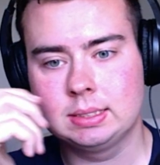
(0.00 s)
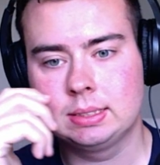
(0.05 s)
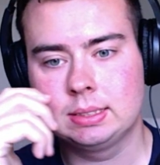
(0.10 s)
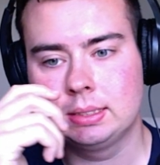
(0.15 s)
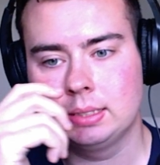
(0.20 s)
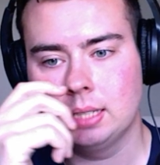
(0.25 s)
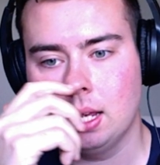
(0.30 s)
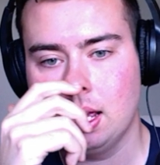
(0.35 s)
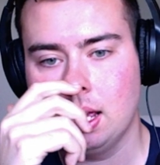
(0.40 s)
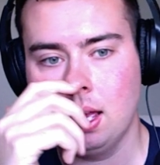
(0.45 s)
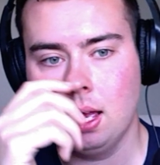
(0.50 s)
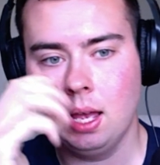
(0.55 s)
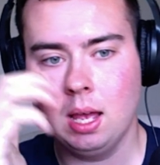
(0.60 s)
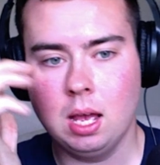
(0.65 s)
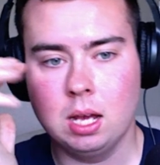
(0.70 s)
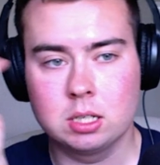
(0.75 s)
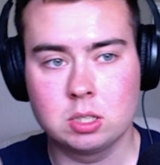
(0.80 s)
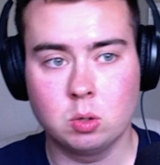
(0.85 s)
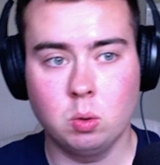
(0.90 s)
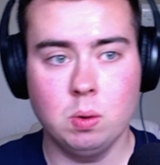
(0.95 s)
is
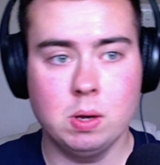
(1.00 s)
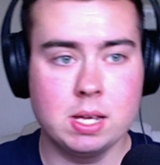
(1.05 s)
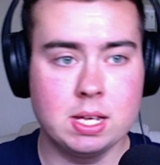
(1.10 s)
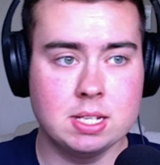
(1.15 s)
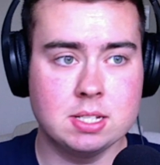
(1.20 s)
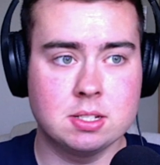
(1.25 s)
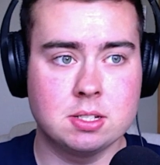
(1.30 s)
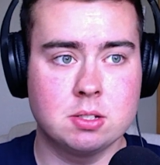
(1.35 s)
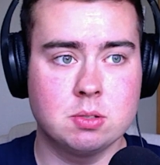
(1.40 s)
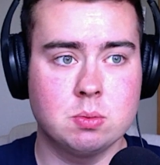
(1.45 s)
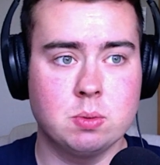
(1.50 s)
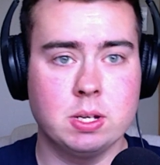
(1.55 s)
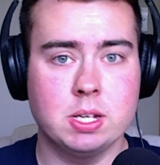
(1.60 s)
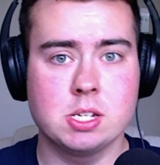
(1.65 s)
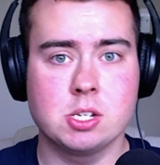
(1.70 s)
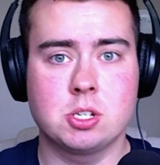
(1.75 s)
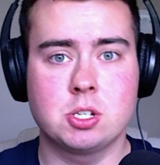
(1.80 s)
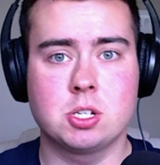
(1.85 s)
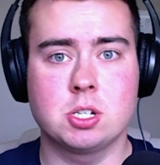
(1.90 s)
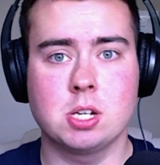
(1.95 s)
uh, a
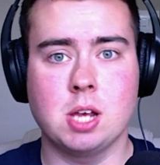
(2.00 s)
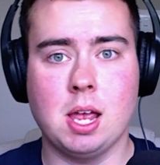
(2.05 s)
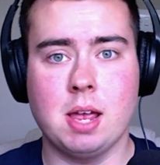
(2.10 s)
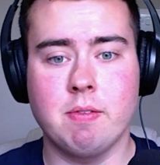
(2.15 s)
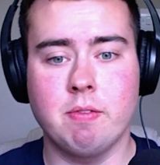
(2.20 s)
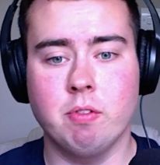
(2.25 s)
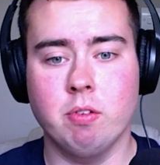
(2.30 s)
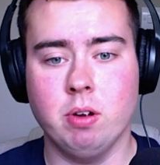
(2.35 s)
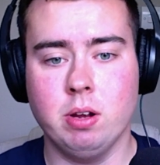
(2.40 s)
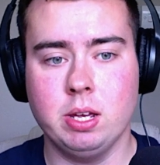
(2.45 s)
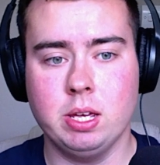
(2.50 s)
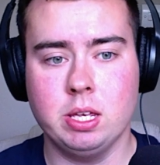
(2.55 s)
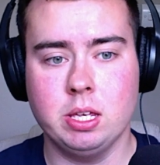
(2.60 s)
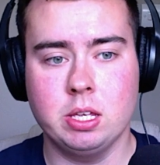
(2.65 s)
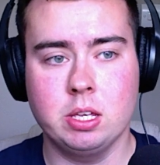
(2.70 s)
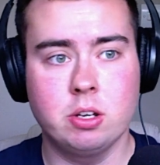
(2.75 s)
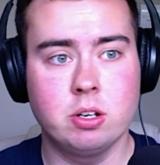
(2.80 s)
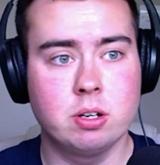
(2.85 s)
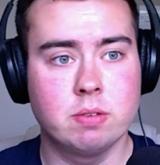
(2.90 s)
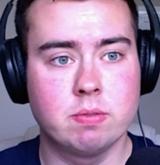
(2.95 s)
quiz which
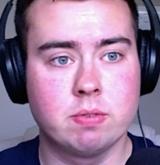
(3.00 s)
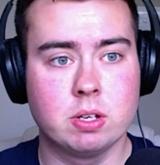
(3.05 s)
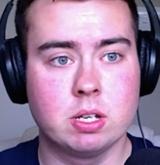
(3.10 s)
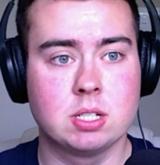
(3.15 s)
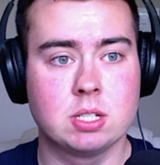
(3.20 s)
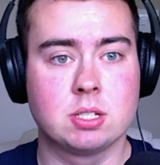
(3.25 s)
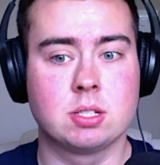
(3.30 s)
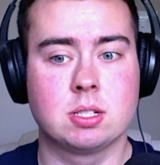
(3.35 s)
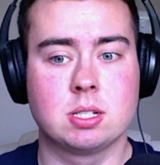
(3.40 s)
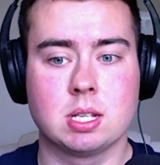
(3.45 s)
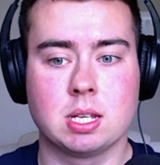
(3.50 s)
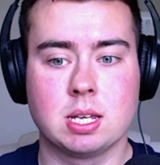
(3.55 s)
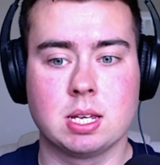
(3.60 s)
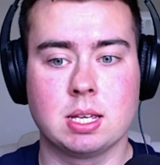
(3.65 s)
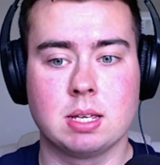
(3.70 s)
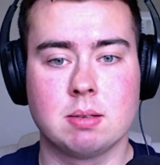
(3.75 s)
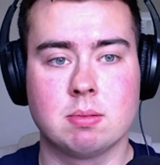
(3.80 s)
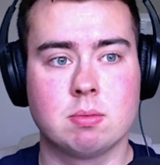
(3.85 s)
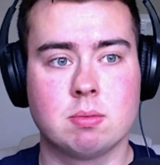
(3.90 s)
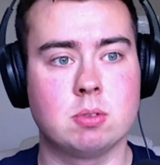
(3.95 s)
every
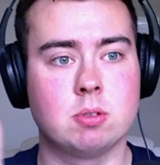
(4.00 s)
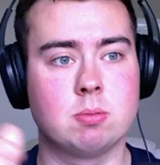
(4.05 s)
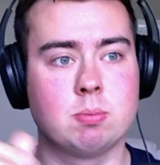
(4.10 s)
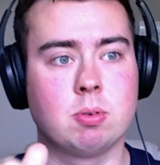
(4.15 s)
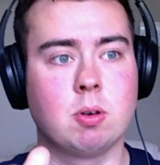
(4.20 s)
university